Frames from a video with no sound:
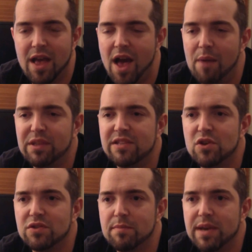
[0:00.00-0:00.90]
But this
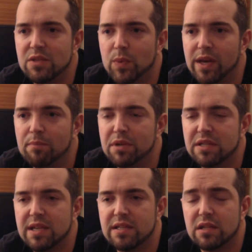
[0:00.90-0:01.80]
also means we can
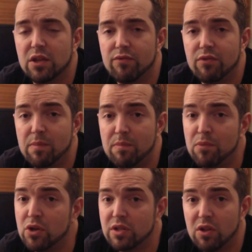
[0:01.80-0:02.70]
persist loot for a
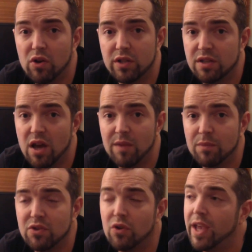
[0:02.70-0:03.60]
much longer time.
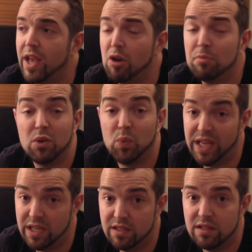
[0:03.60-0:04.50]
We're talking a couple of
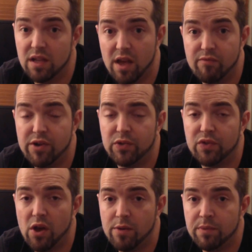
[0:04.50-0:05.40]
weeks of real
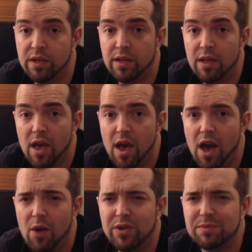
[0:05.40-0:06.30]
time,
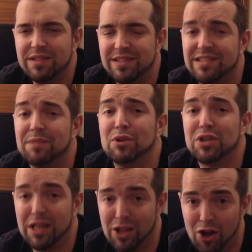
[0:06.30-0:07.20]
which means there's a
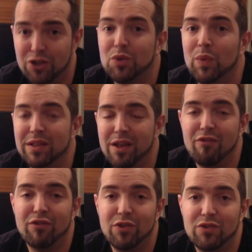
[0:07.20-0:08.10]
much larger
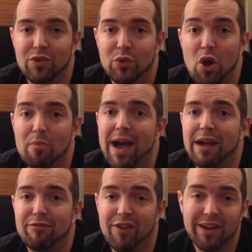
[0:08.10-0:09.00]
window for you to go
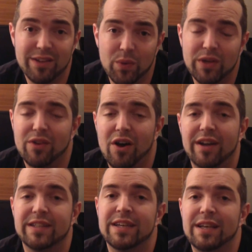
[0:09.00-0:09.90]
back, find where you
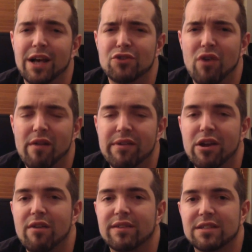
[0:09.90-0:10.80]
died, and try and
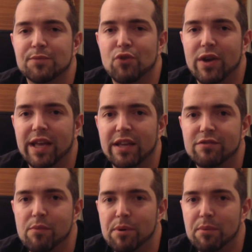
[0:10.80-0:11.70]
recover some trinkets
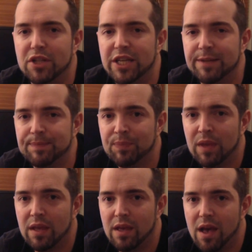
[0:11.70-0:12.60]
from your body.
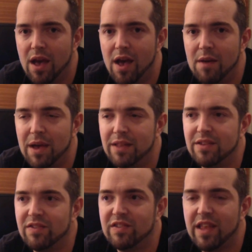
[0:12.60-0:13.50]
And
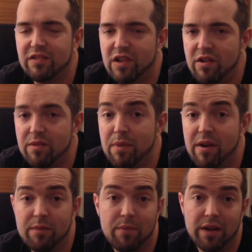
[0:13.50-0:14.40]
this is necessary,
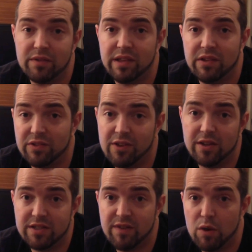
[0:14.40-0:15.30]
bearing in mind the
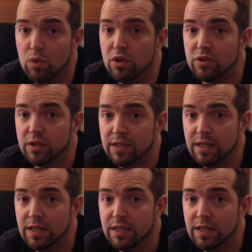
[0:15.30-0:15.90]
size of our world.